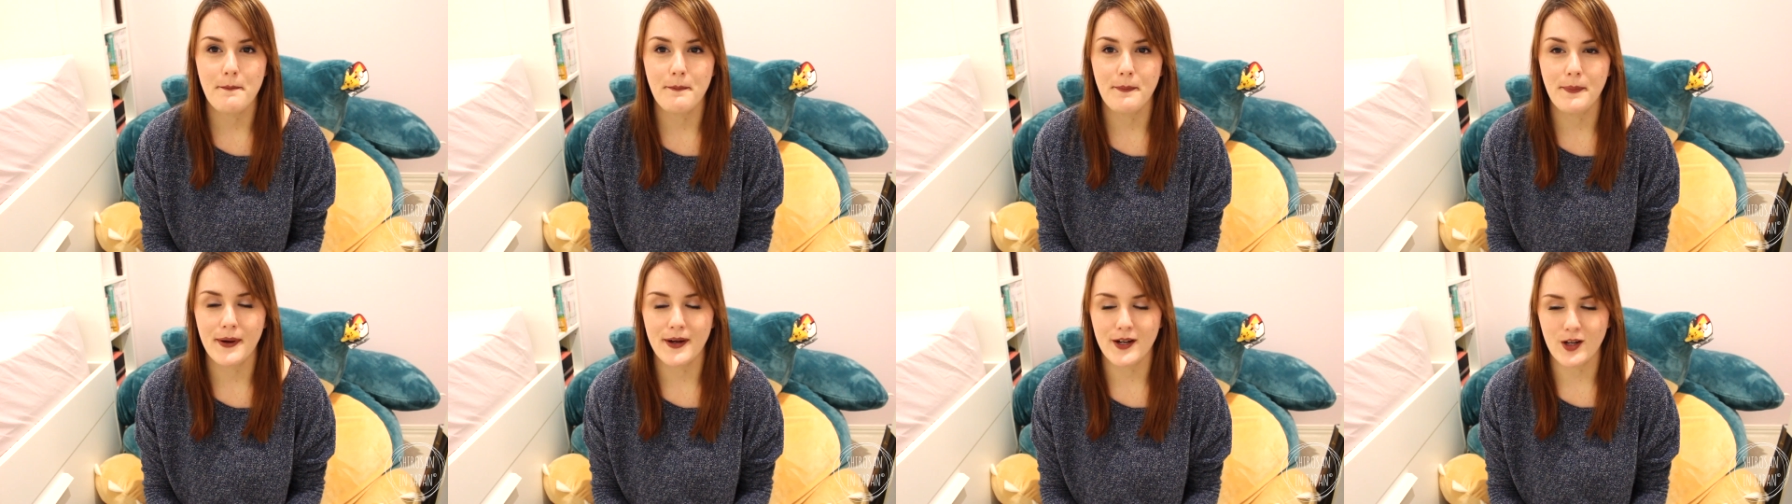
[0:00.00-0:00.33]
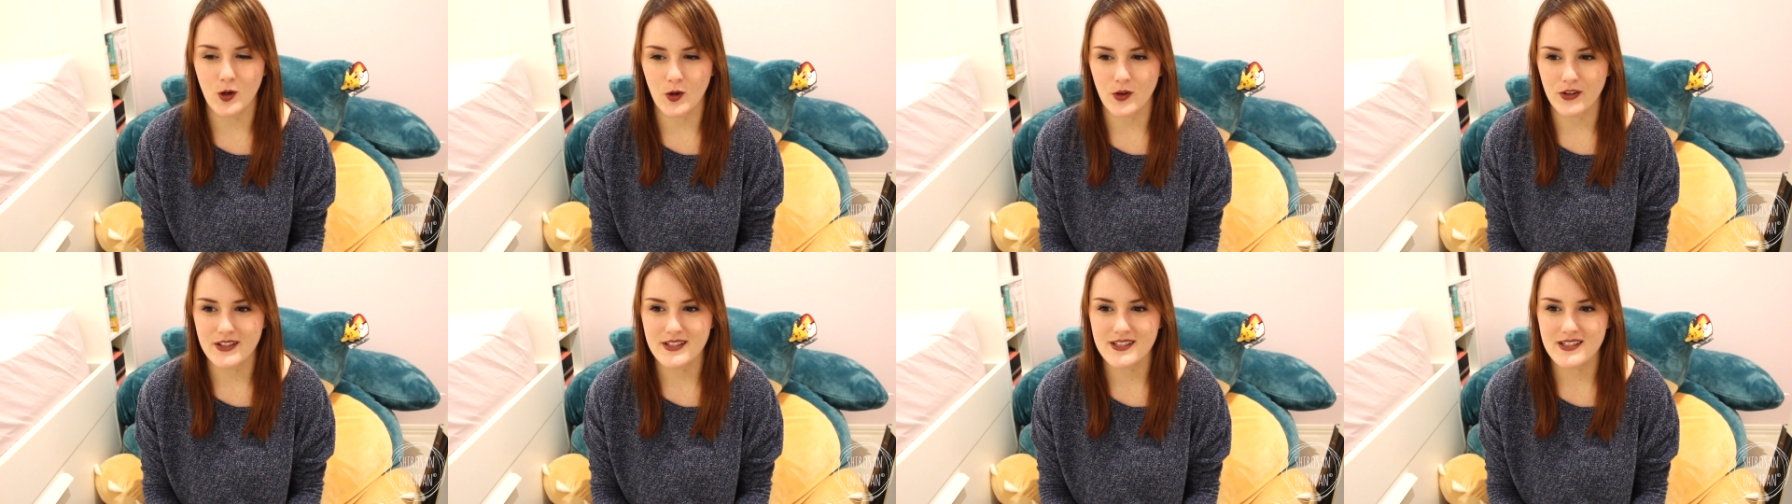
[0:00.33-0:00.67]
But
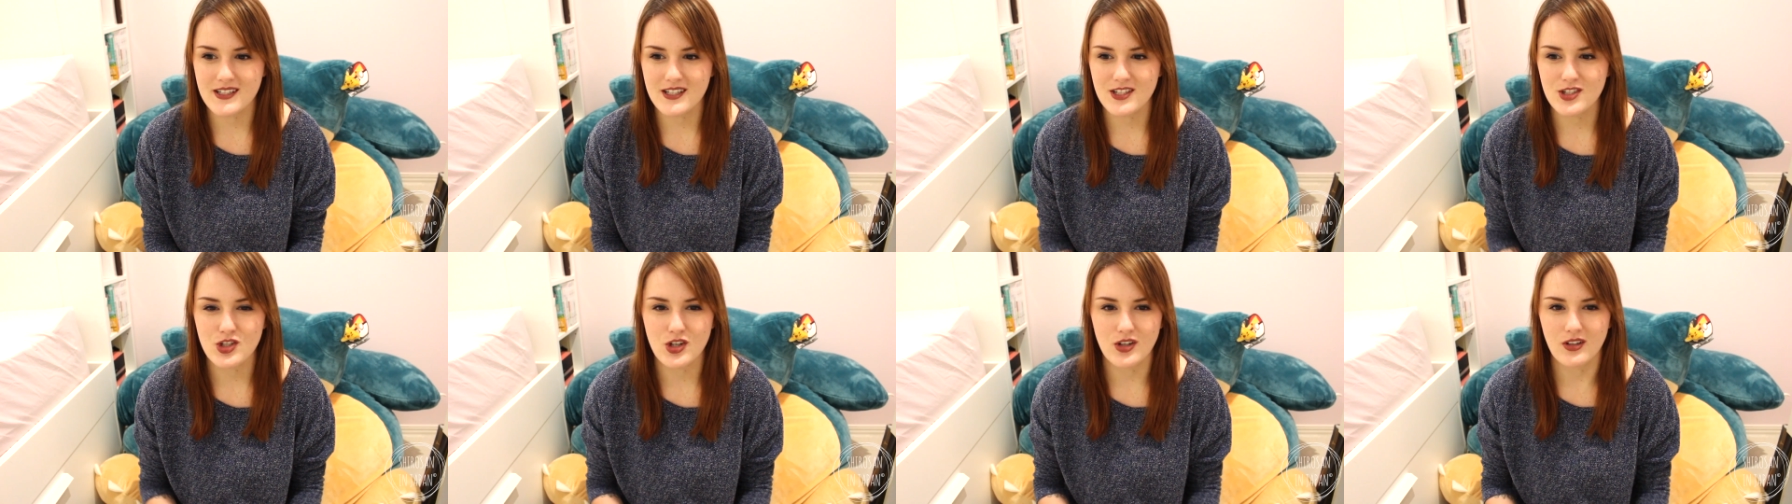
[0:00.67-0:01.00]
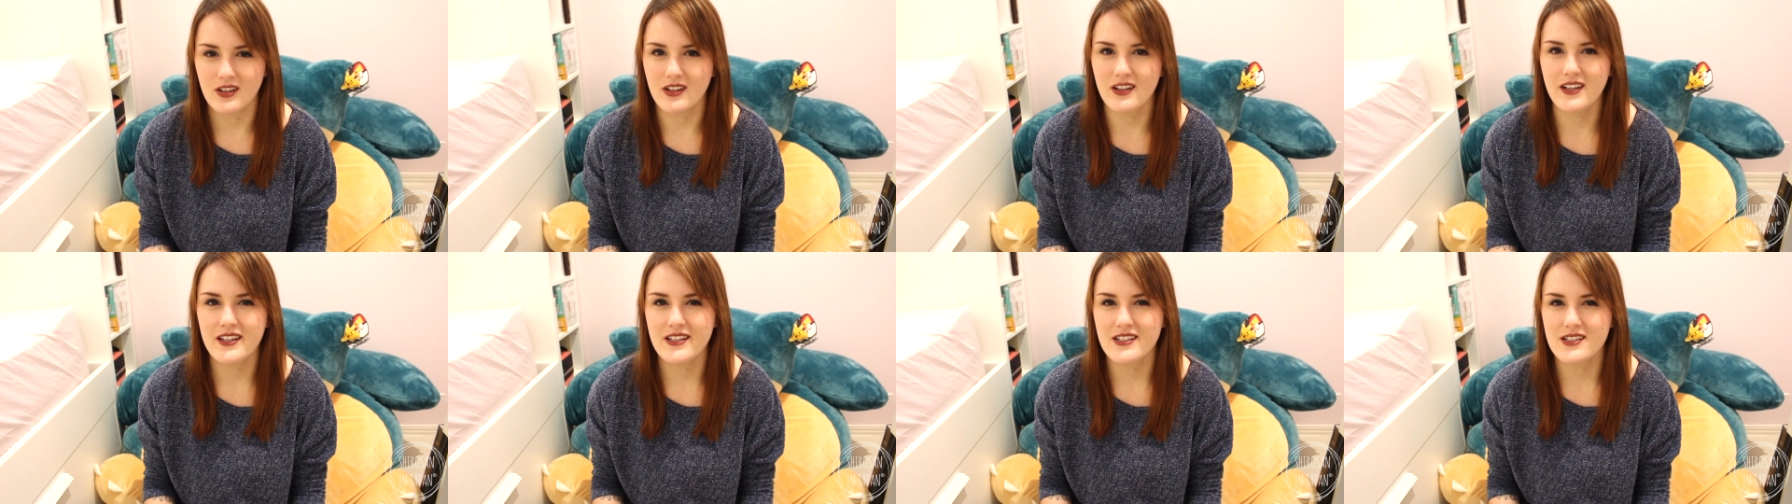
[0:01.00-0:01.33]
honestly,
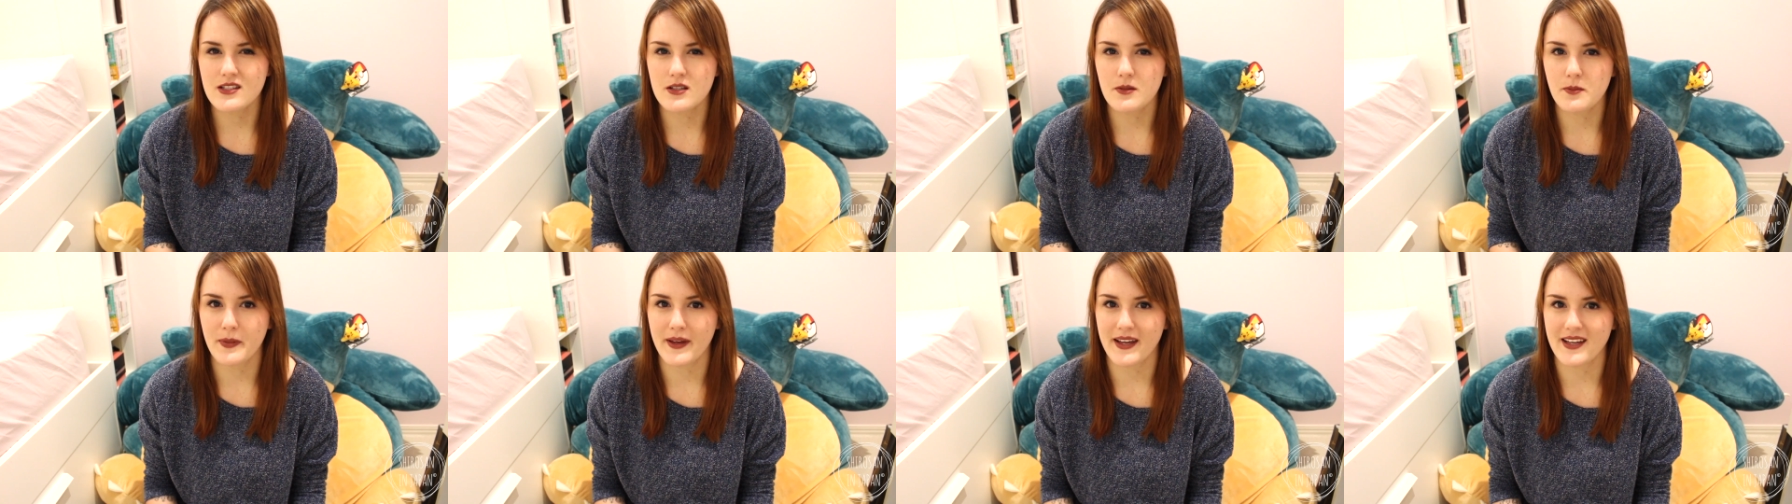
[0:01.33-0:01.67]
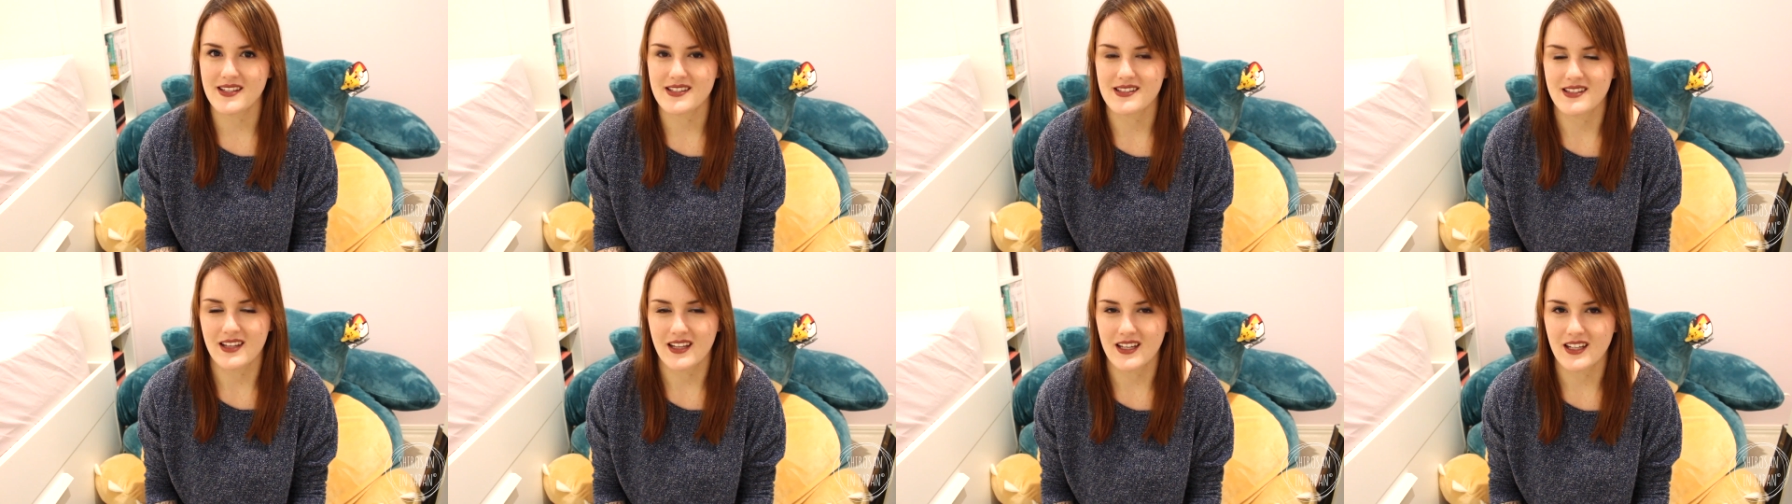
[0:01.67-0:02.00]
chocolate is the
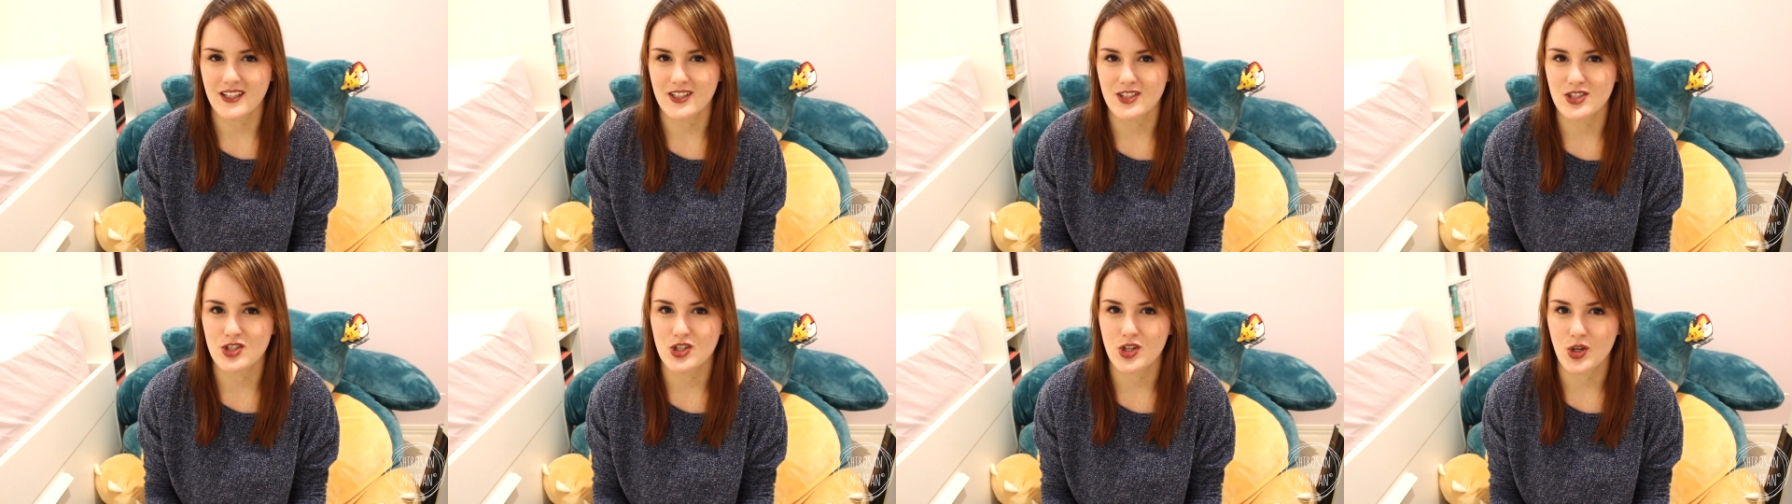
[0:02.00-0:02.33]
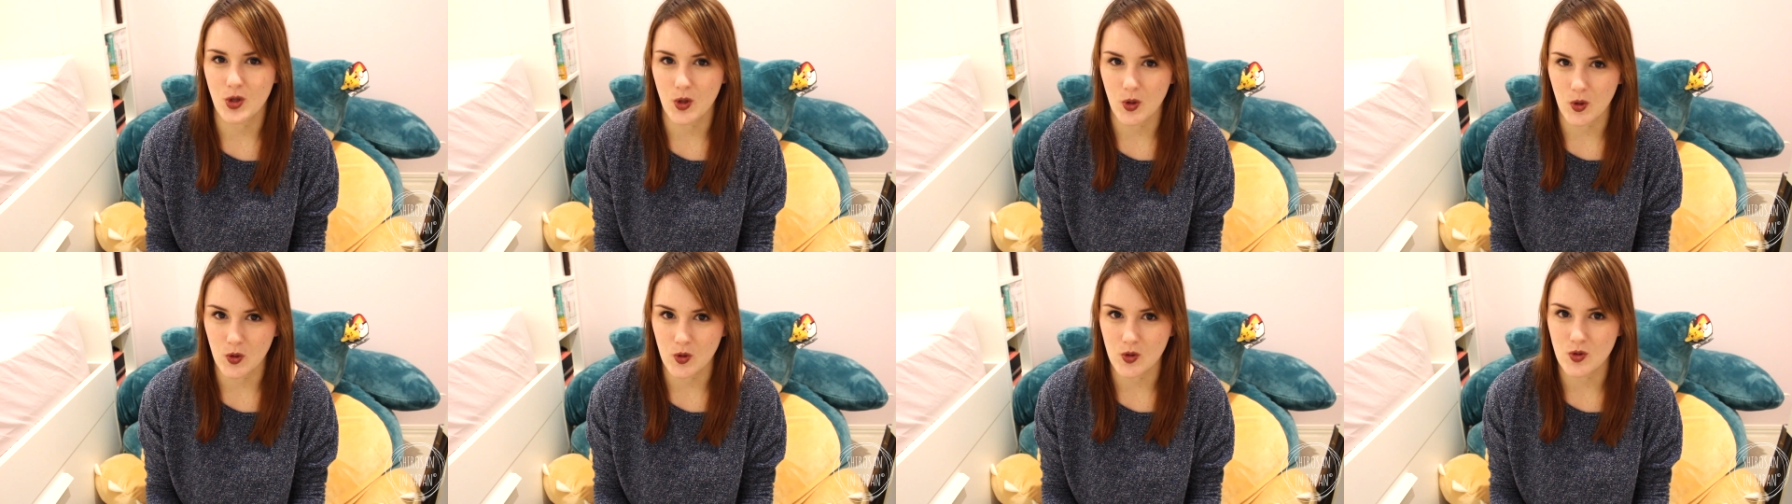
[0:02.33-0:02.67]
best thing
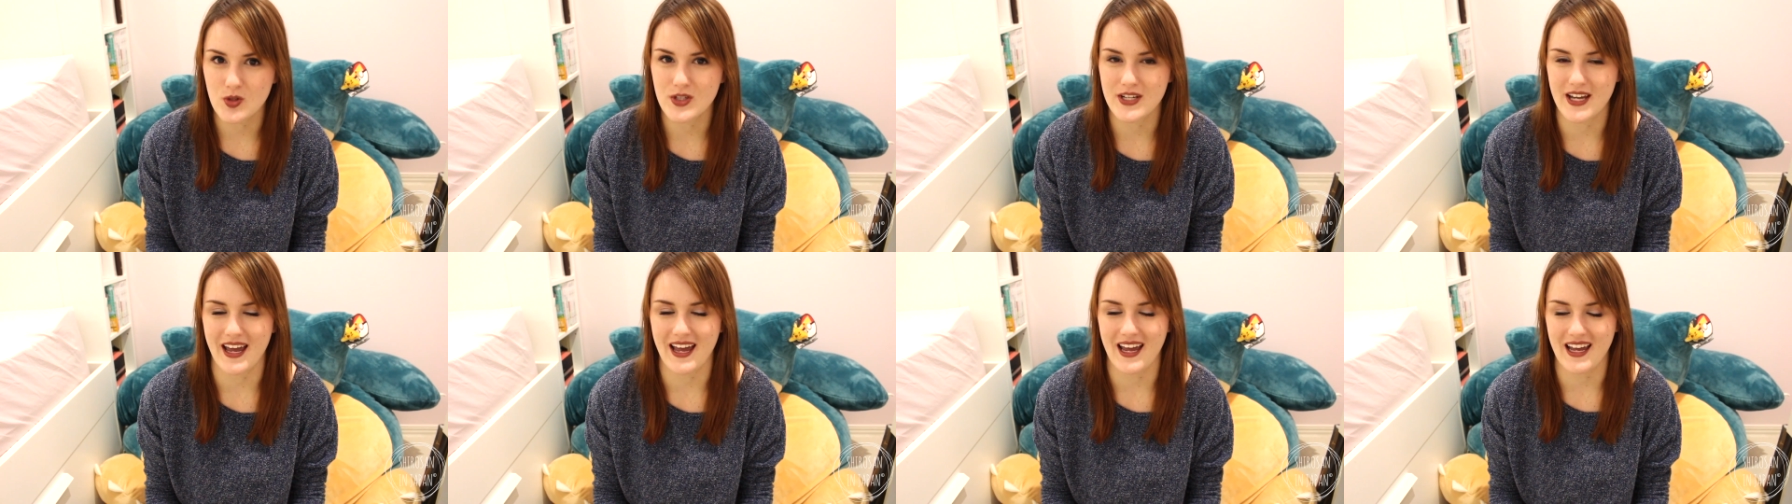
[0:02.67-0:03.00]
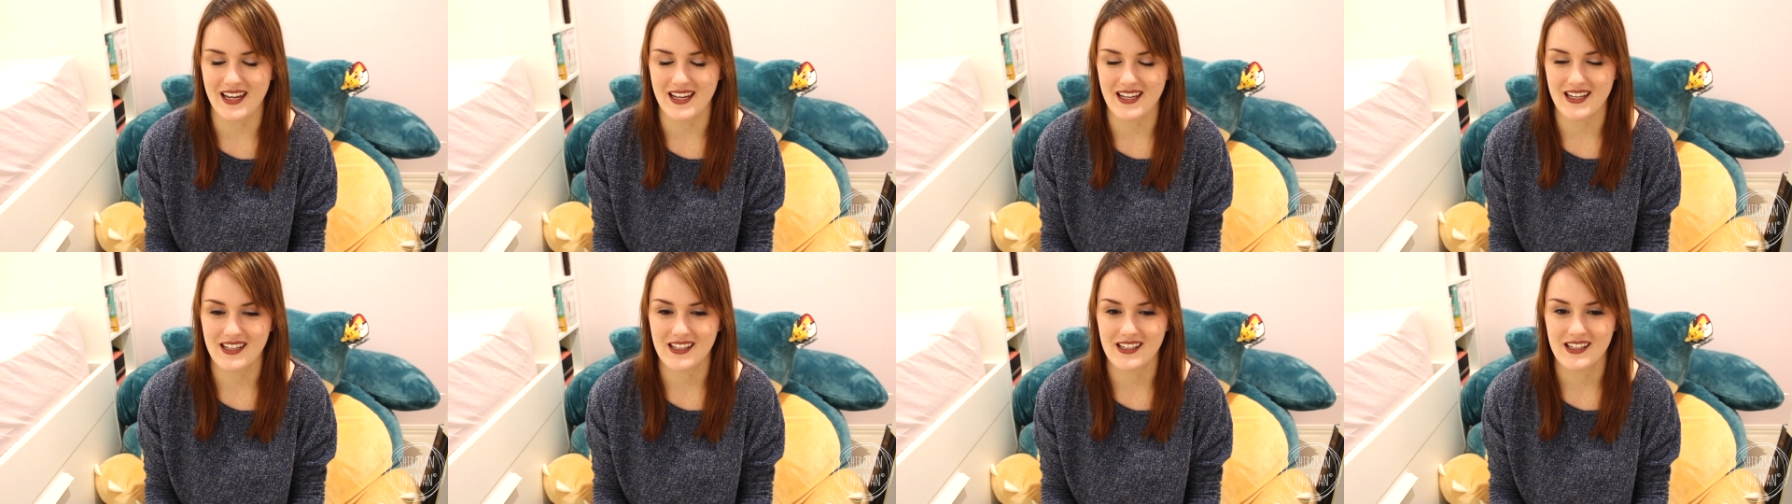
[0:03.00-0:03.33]
to
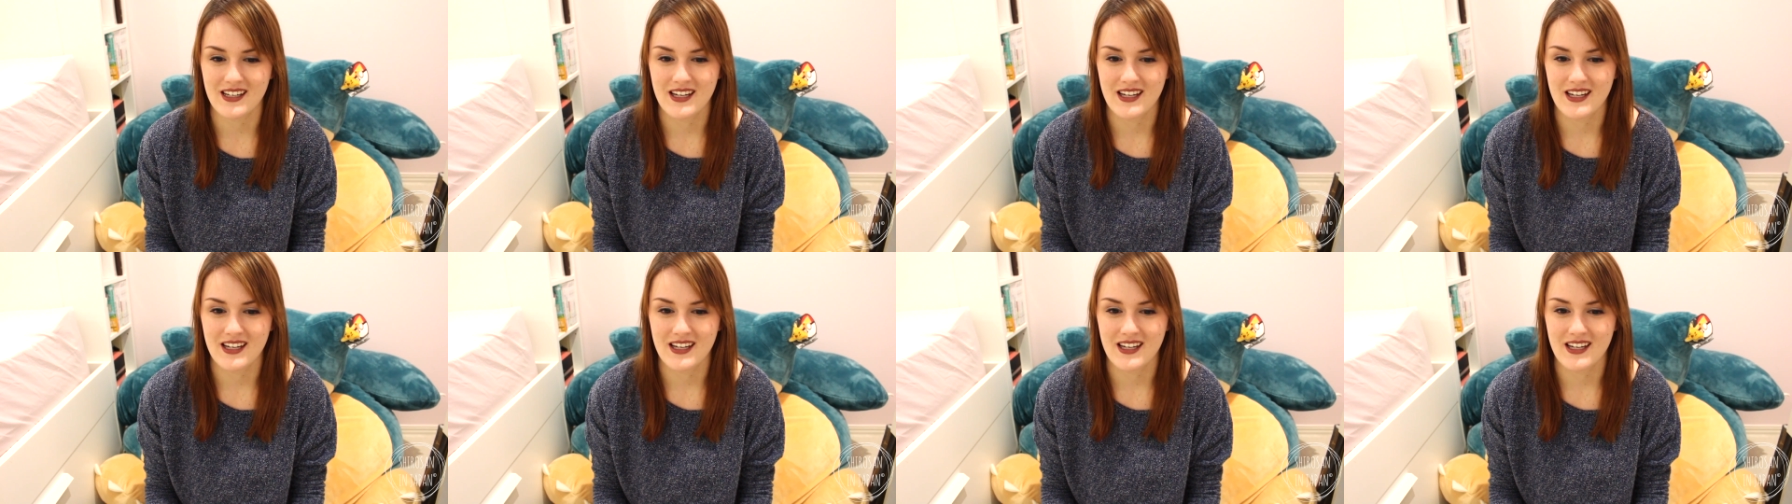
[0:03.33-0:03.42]
take.